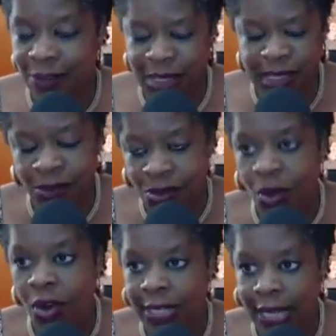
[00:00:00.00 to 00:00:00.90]
We still
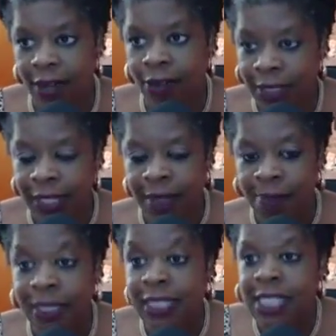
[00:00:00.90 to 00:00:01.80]
talk now,
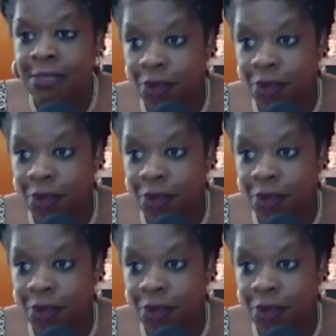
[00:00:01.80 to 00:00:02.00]
but she